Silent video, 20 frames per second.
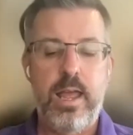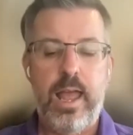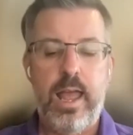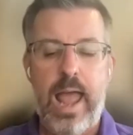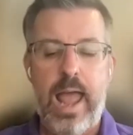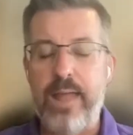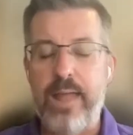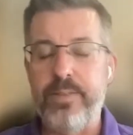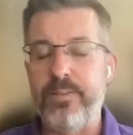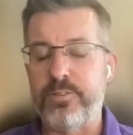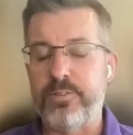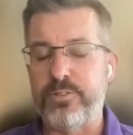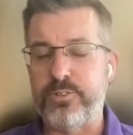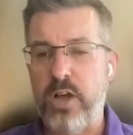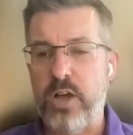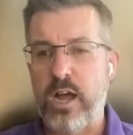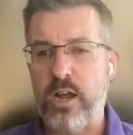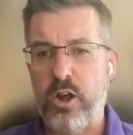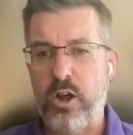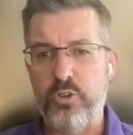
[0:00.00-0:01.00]
And the
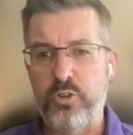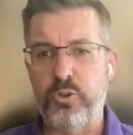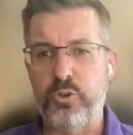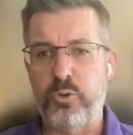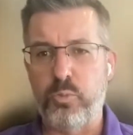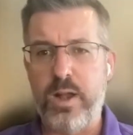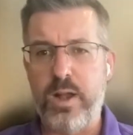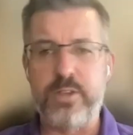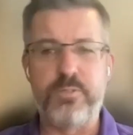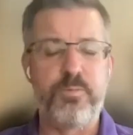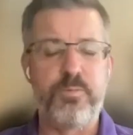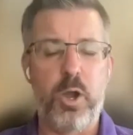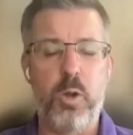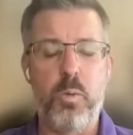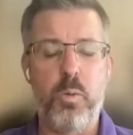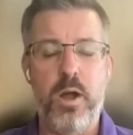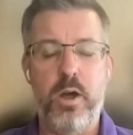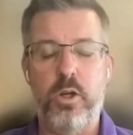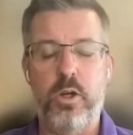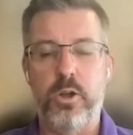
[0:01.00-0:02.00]
stock also rates very
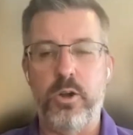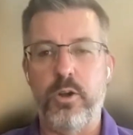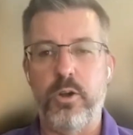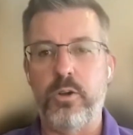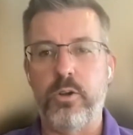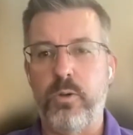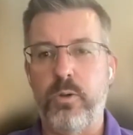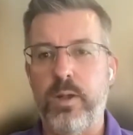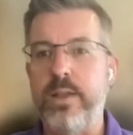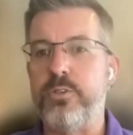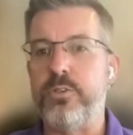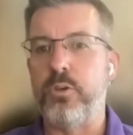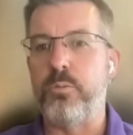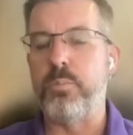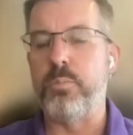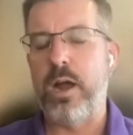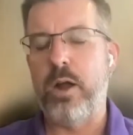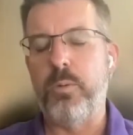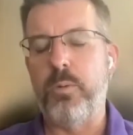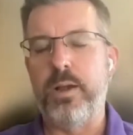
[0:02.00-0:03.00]
well on our Green Zone
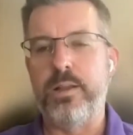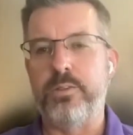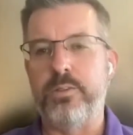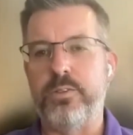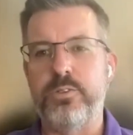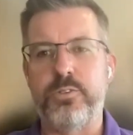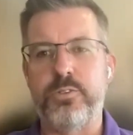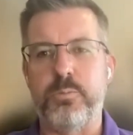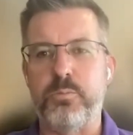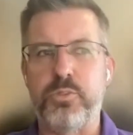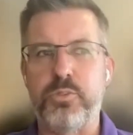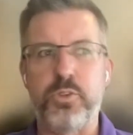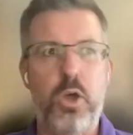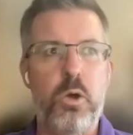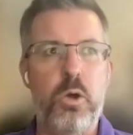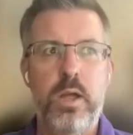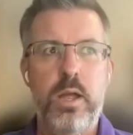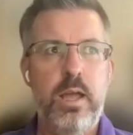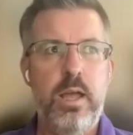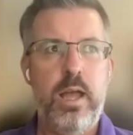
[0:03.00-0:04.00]
power rating system. So,
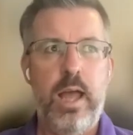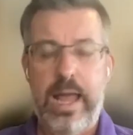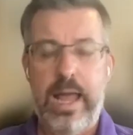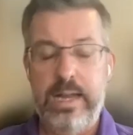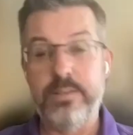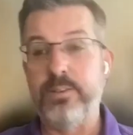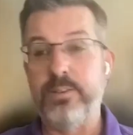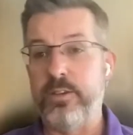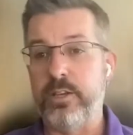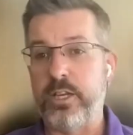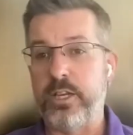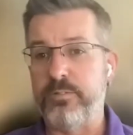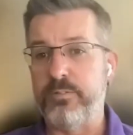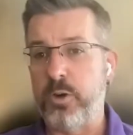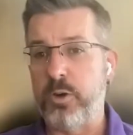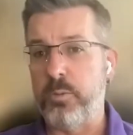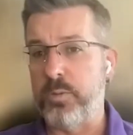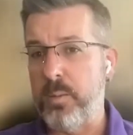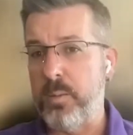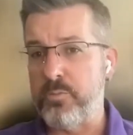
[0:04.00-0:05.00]
and it's in a
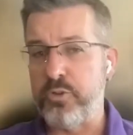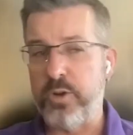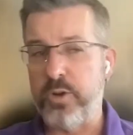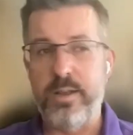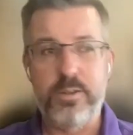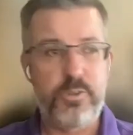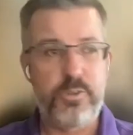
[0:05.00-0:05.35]
confirmed uptrend.